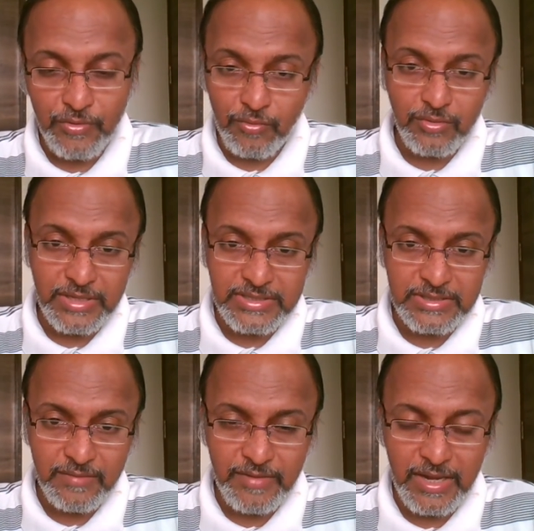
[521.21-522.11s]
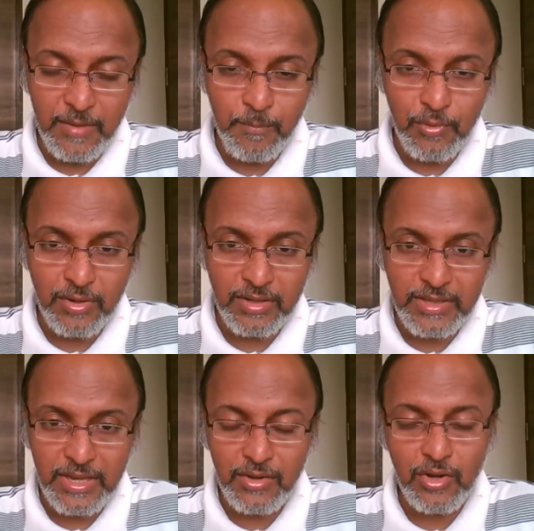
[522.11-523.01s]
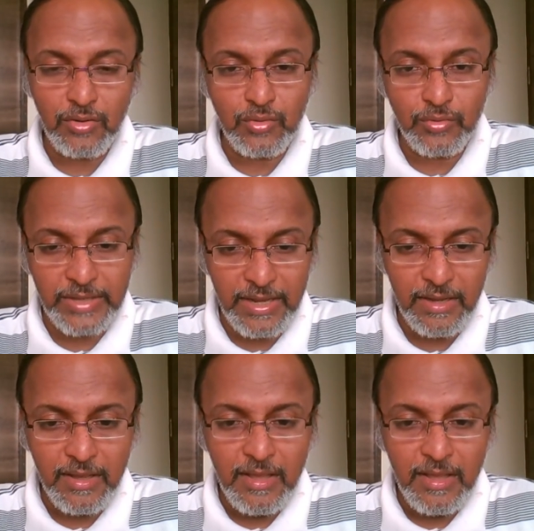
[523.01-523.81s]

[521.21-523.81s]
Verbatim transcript: So this is a very important thing you have to think,